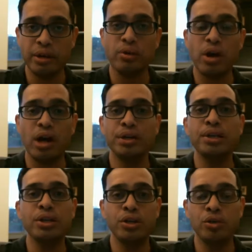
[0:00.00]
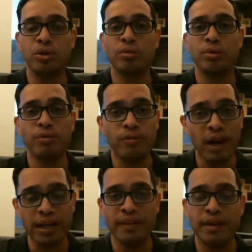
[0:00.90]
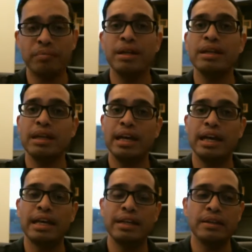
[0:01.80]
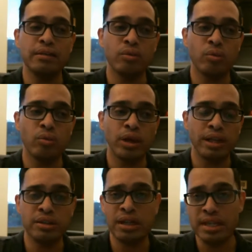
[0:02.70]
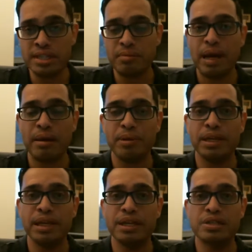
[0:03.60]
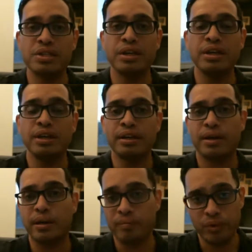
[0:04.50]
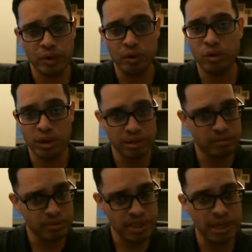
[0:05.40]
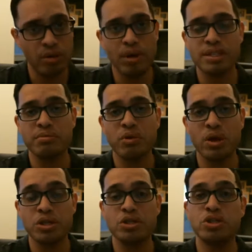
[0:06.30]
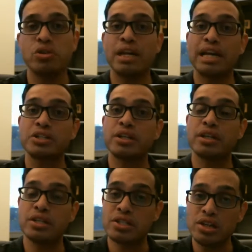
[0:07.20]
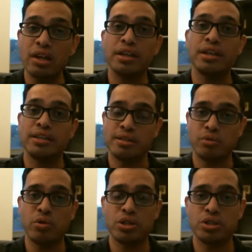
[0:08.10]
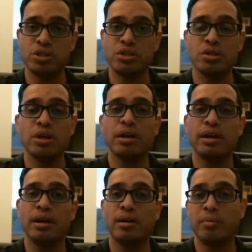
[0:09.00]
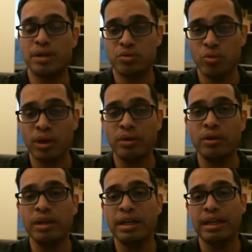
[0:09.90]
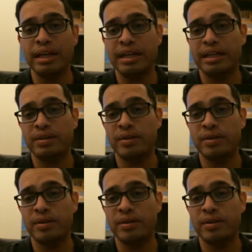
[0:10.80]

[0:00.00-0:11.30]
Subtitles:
on, you can refine them, and what it ends up happening is, you can take away some questions. You can actually consolidate some questions as well, and